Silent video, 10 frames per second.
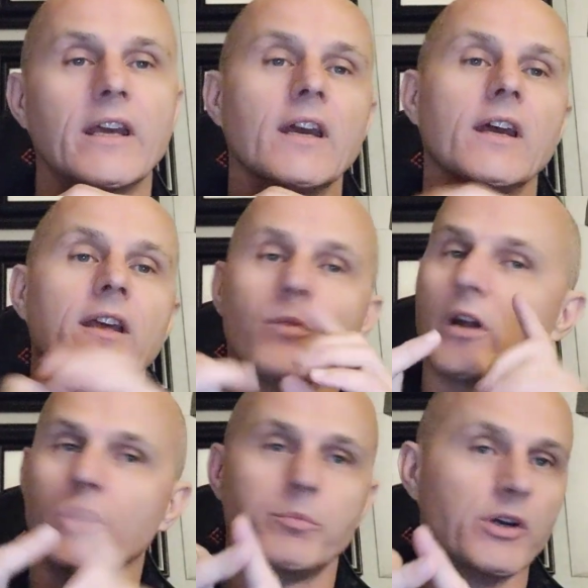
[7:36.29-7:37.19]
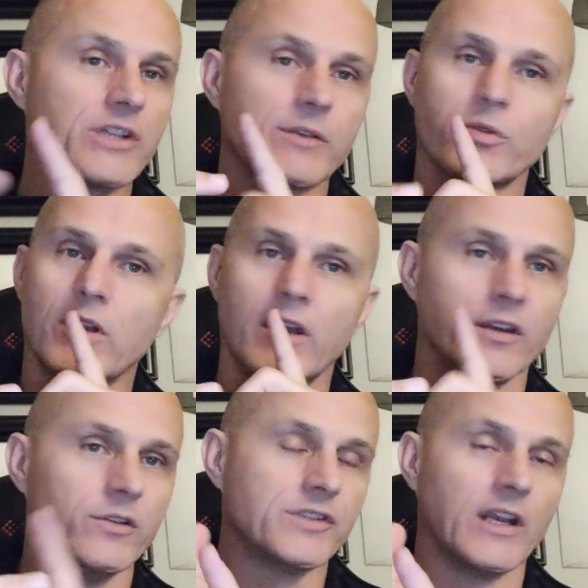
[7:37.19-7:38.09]
We're going to do push-ups, we're going to
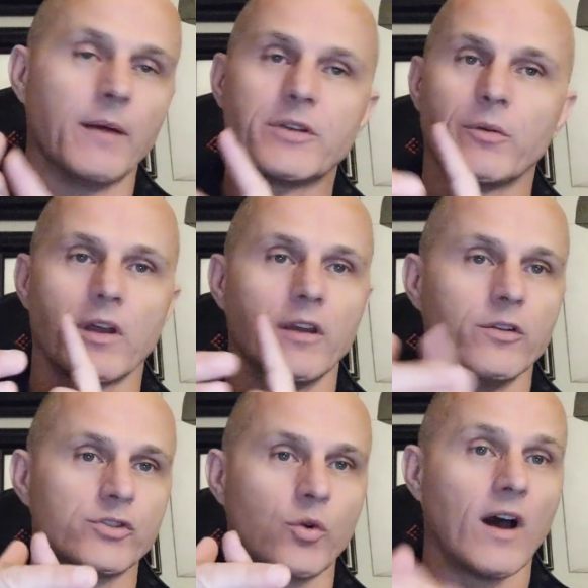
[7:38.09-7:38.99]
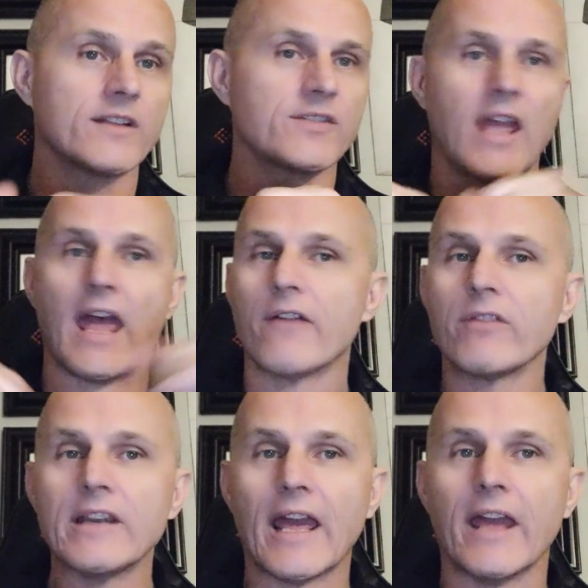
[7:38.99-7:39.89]
do sit-ups, and we're going to do squats every
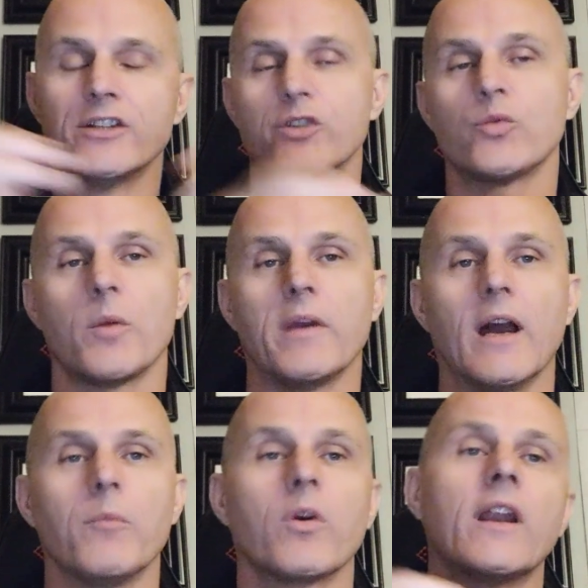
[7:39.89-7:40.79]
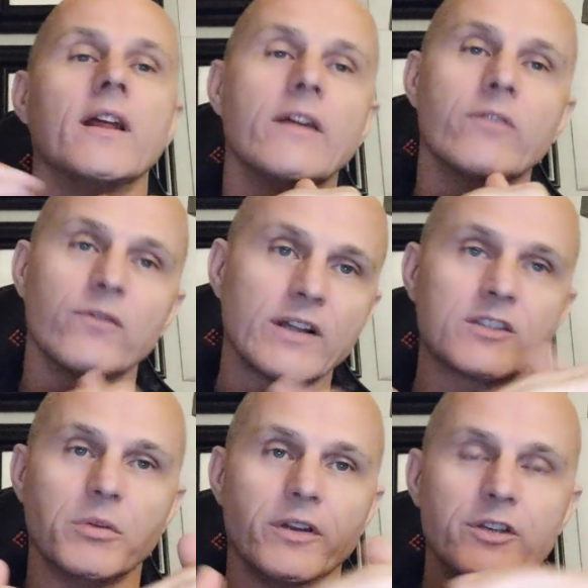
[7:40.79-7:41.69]
day just warming up. We're going to give them
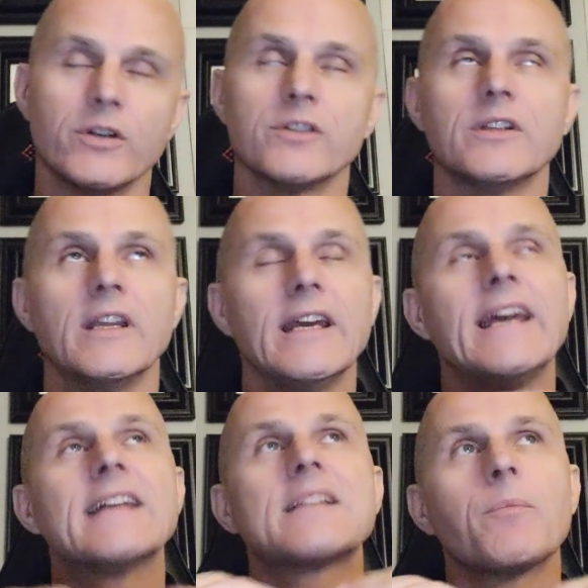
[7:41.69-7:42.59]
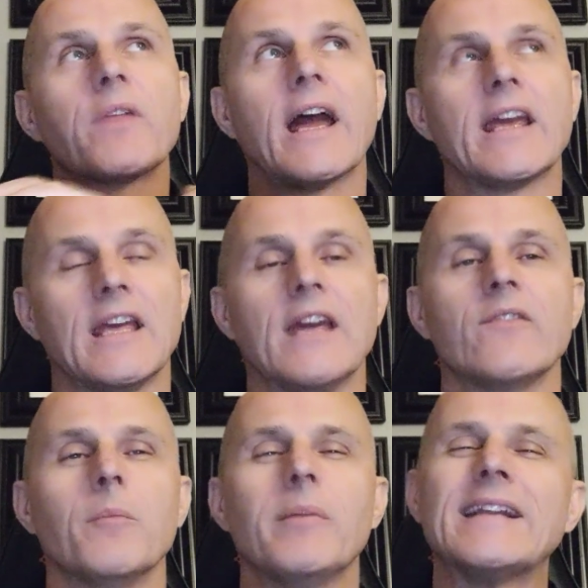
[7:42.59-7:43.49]
flexibility drills, and it's something I can give
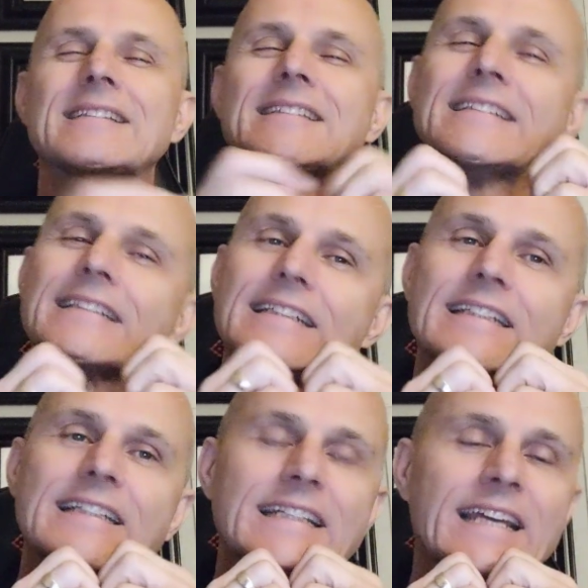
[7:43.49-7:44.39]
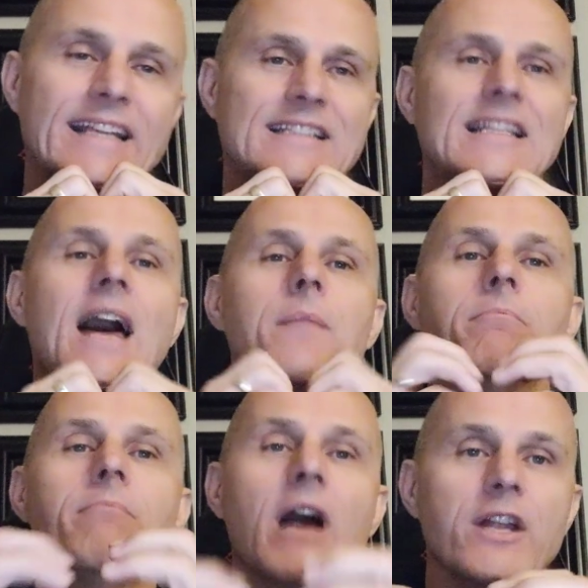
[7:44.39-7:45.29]
them, but it's, it's not
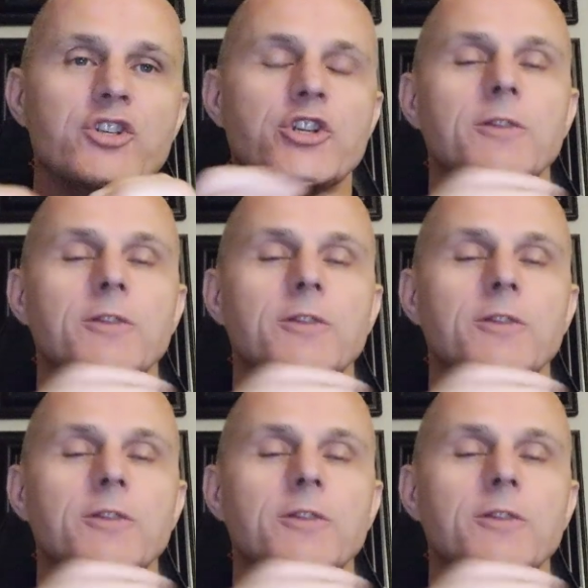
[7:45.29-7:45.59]
much.